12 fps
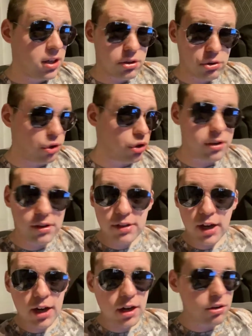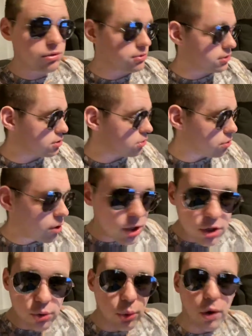lockdown to
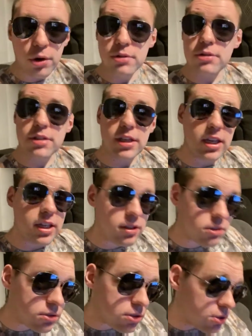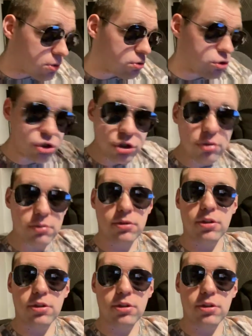quarantine to shoot